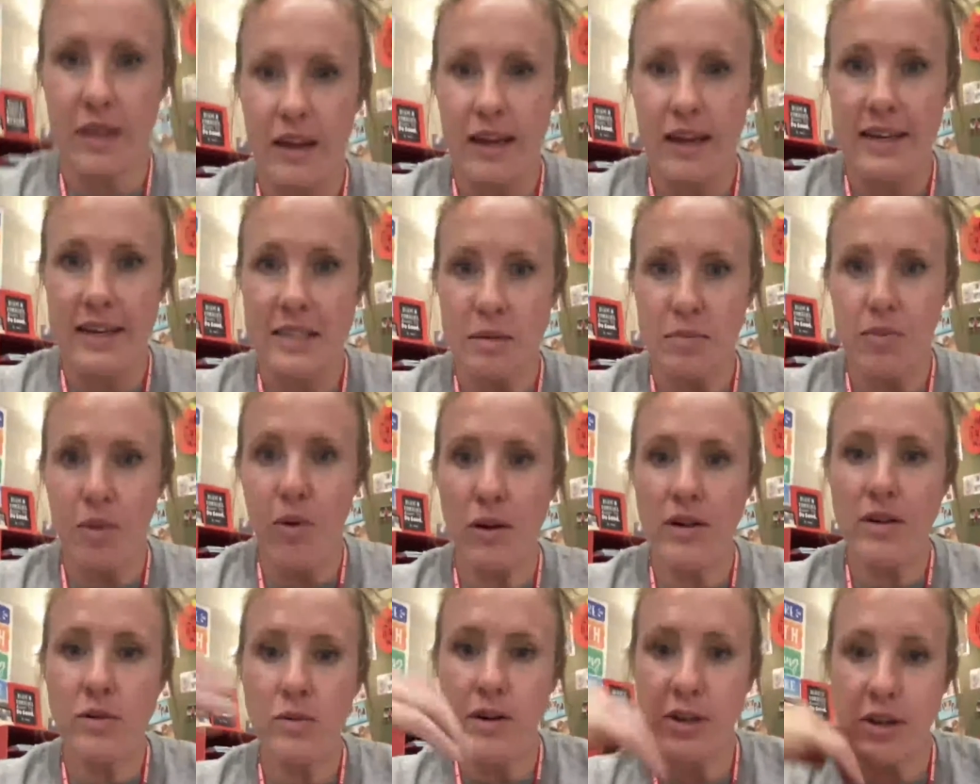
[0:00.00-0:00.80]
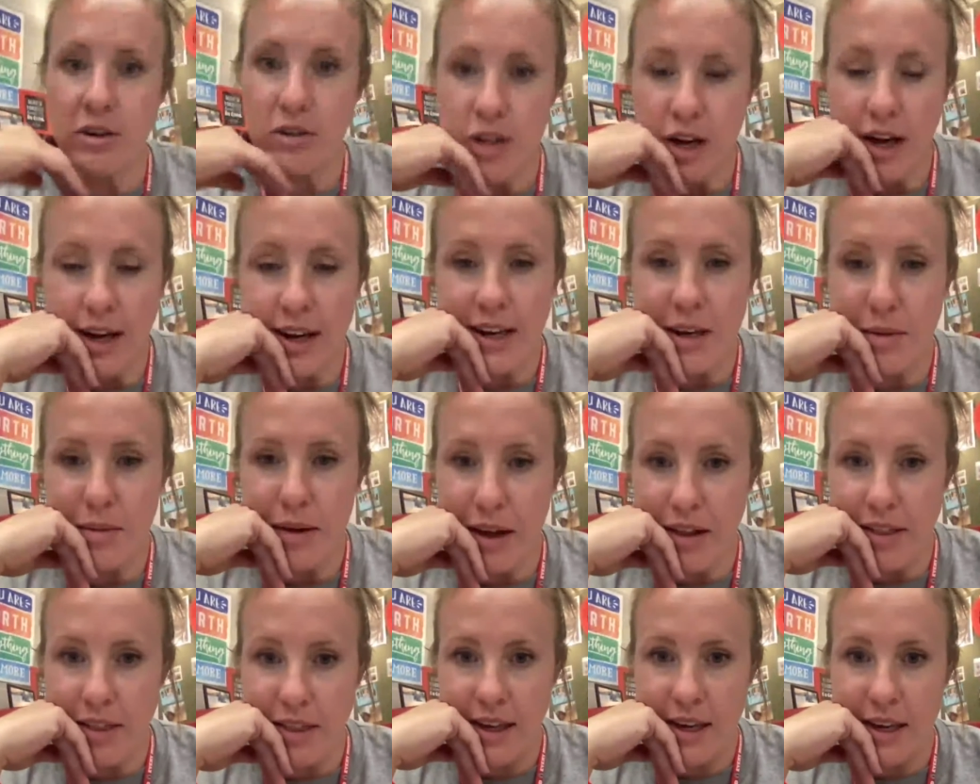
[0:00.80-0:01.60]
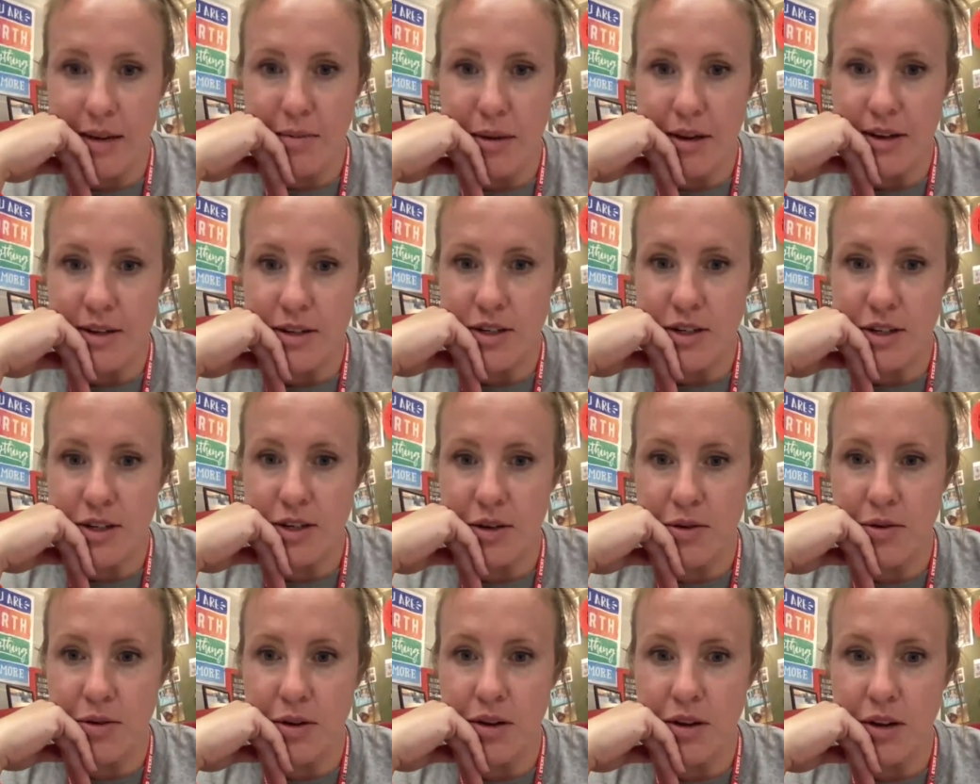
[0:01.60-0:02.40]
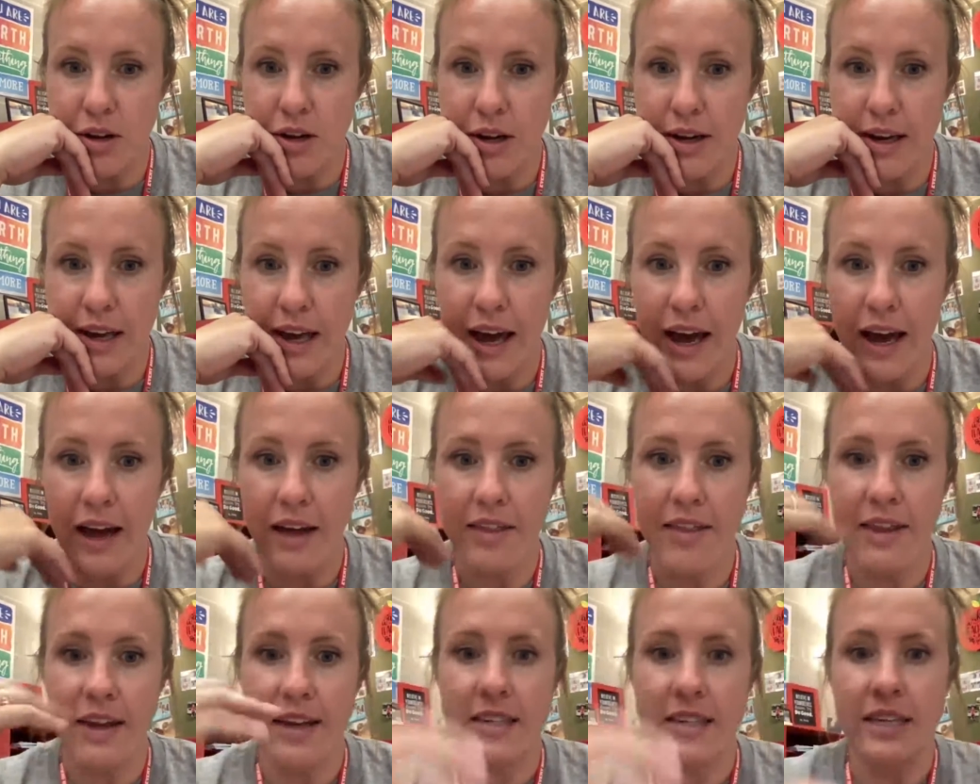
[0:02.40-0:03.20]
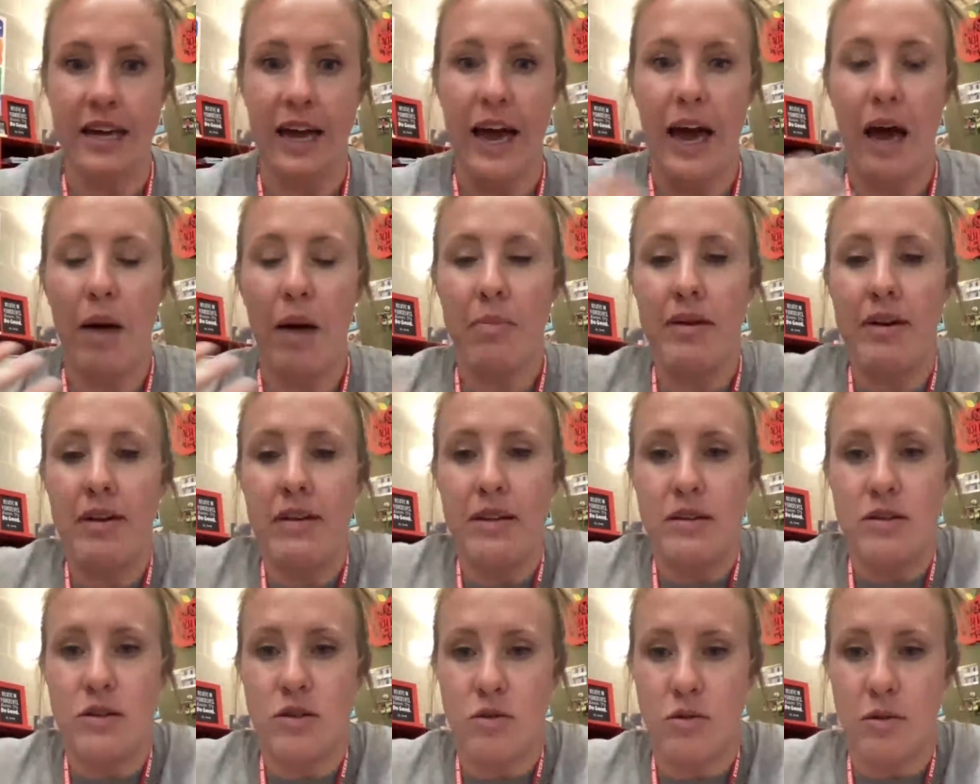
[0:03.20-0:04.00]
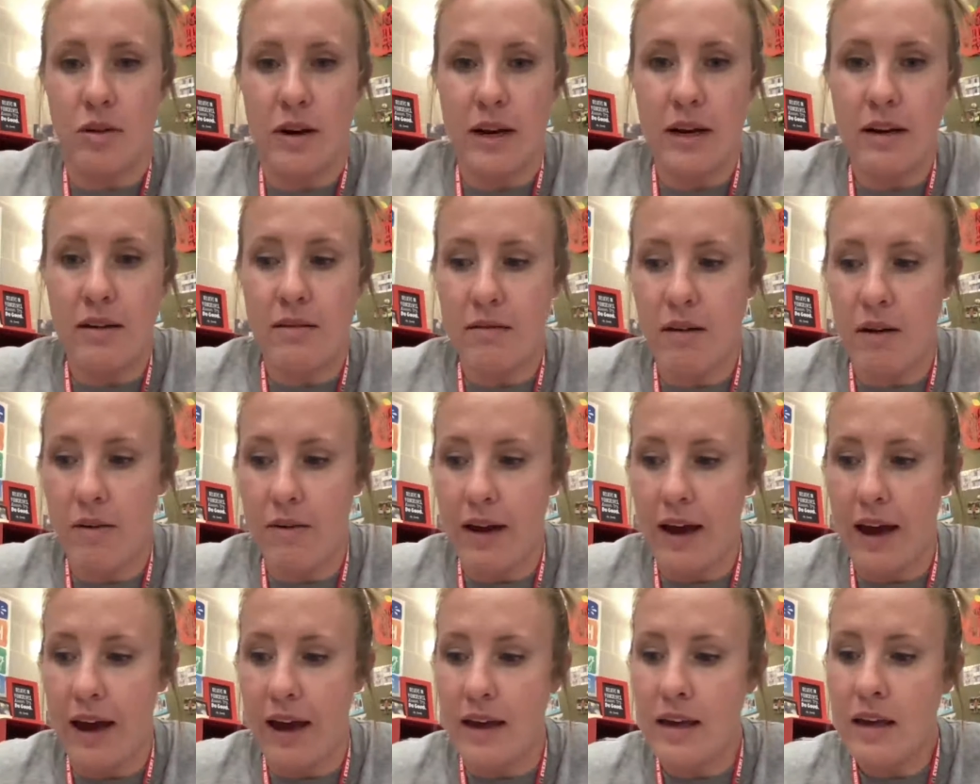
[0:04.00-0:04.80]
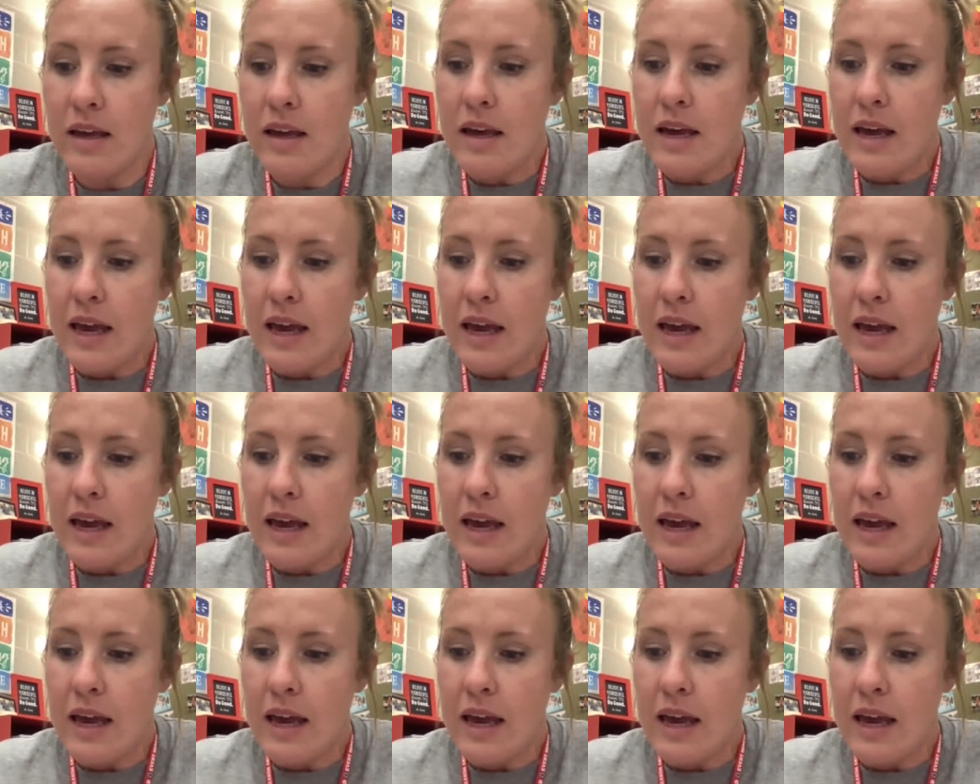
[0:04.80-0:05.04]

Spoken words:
it's important when you're talking about theme to look at things that happen in the story, okay?